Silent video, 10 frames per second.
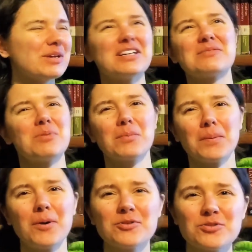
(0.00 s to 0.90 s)
Because book
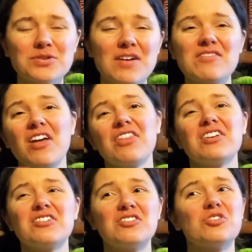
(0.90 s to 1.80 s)
proposals have
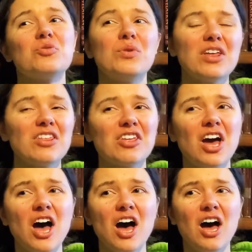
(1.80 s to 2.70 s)
nothing to do with
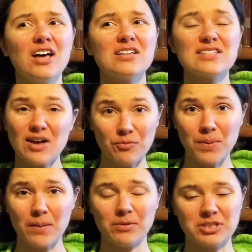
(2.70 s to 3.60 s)
self
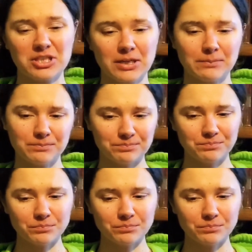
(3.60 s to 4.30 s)
publishing.